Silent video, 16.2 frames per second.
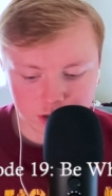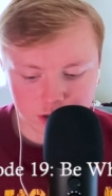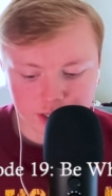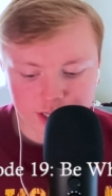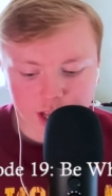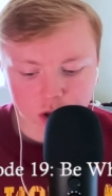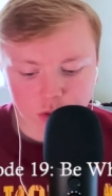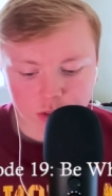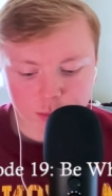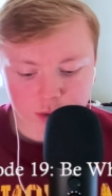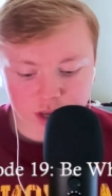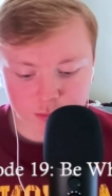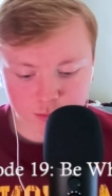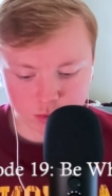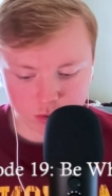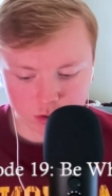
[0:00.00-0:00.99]
Tell the
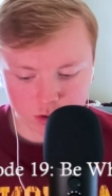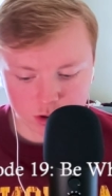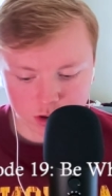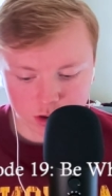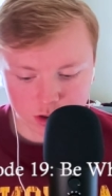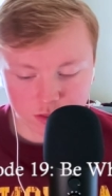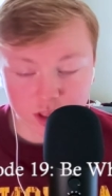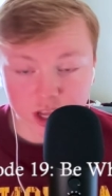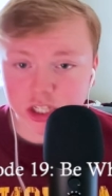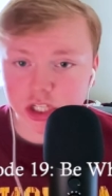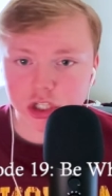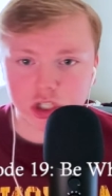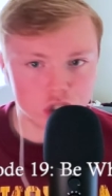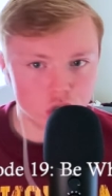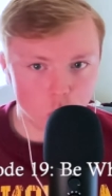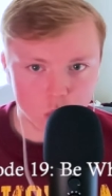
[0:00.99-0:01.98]
people this is
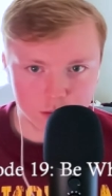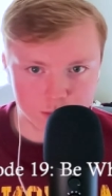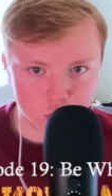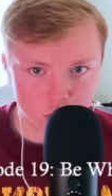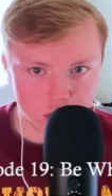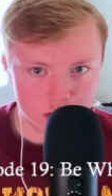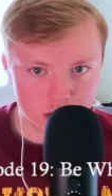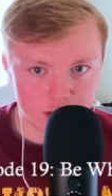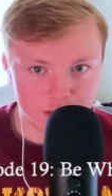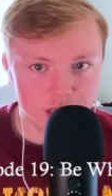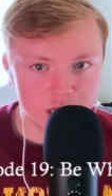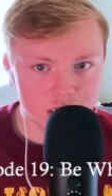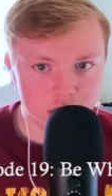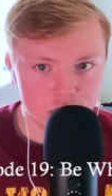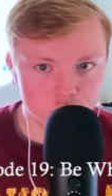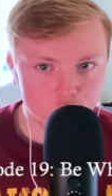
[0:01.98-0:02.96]
so important.
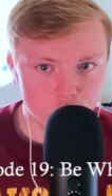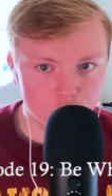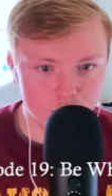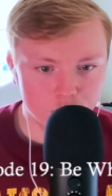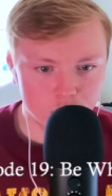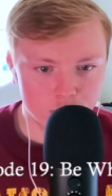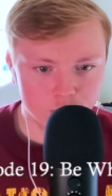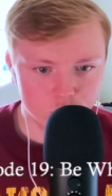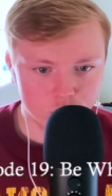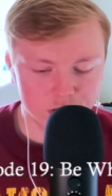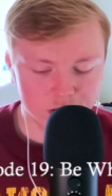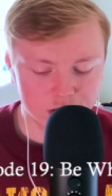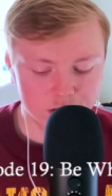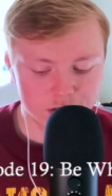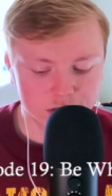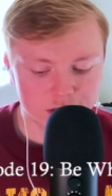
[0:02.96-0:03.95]
This is so important. We'll get
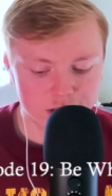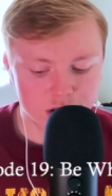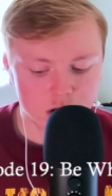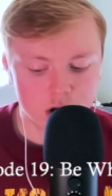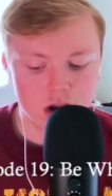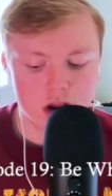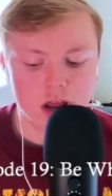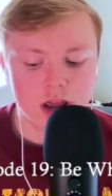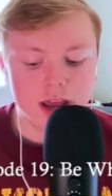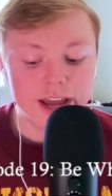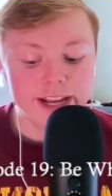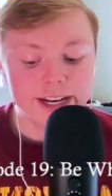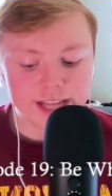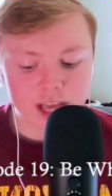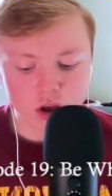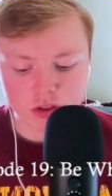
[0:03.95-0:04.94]
on this later.
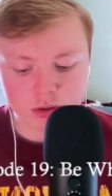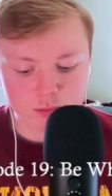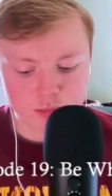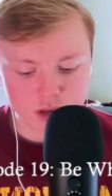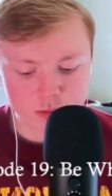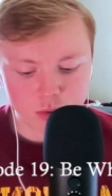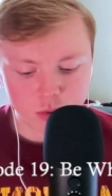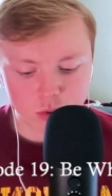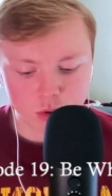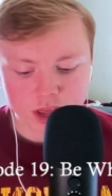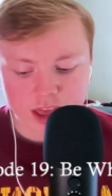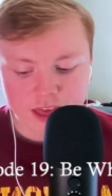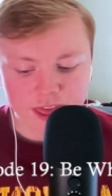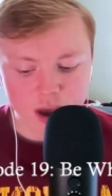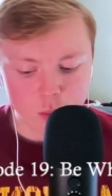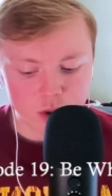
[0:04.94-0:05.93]
Tell the people
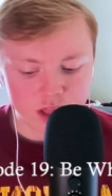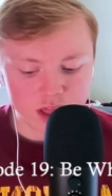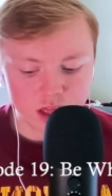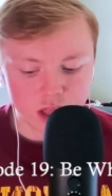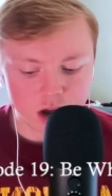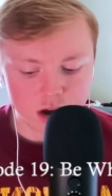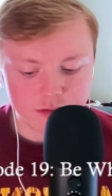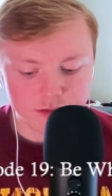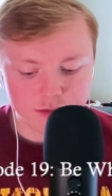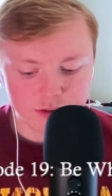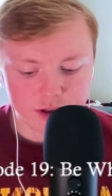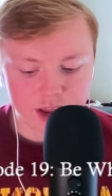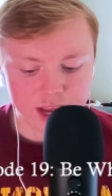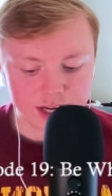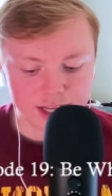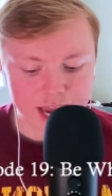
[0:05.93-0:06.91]
that we love
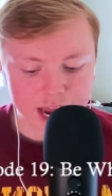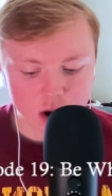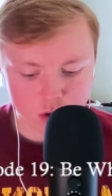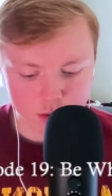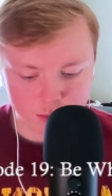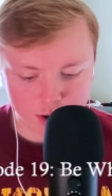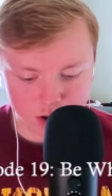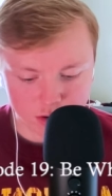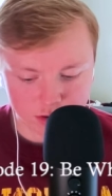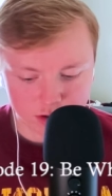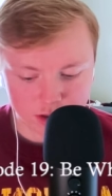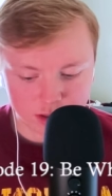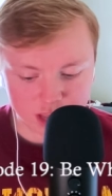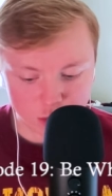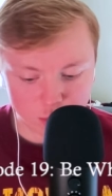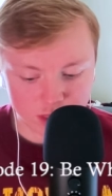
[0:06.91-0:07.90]
and care about,
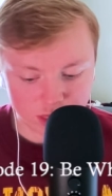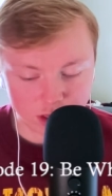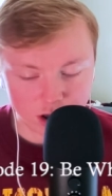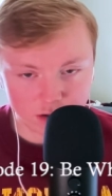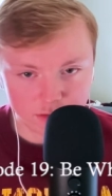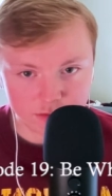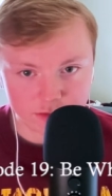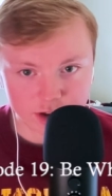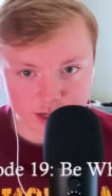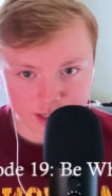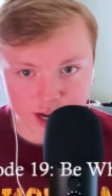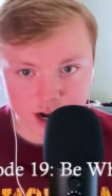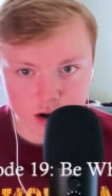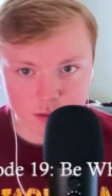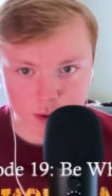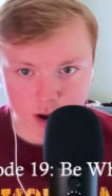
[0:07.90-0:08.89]
that we love and
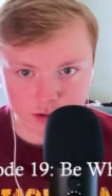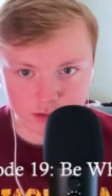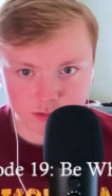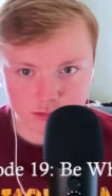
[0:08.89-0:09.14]
care about.